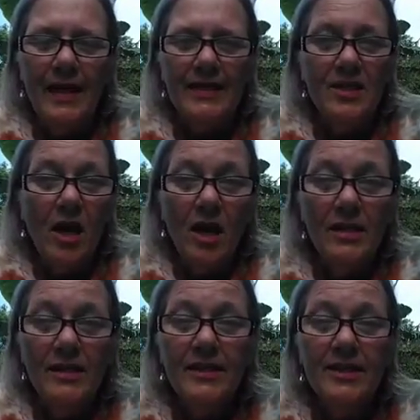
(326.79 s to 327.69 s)
and
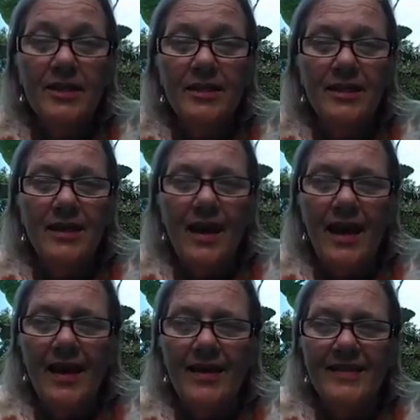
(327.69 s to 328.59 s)
knowledge,
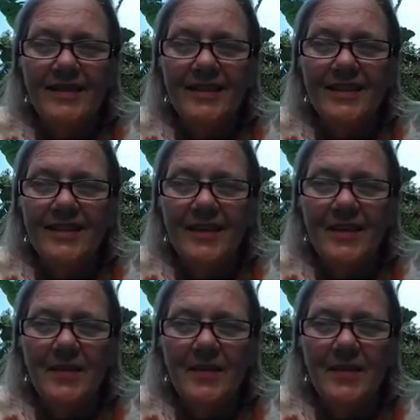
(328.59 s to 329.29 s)
and